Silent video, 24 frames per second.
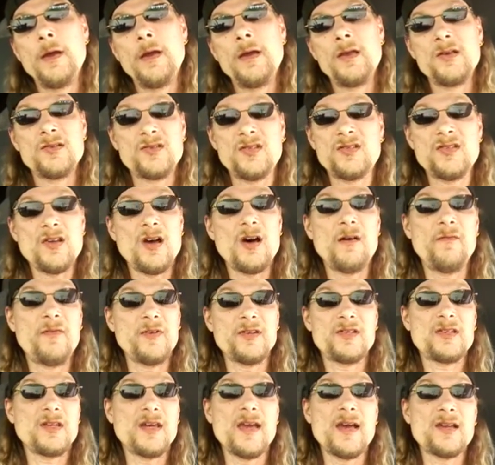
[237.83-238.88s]
Because this
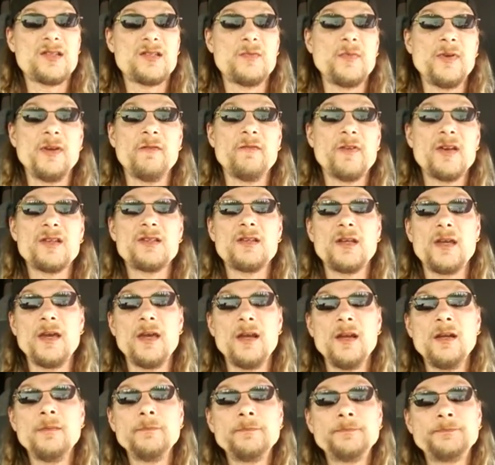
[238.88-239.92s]
obviously has to be
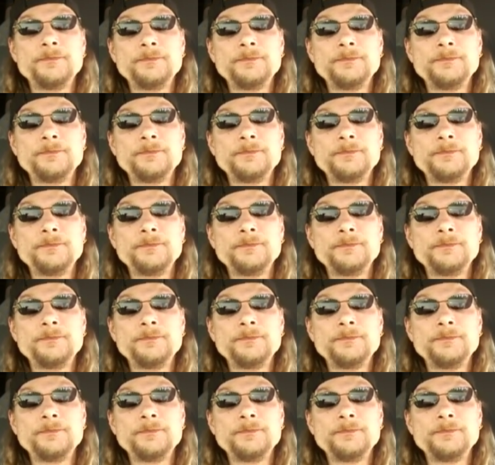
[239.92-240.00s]
investigated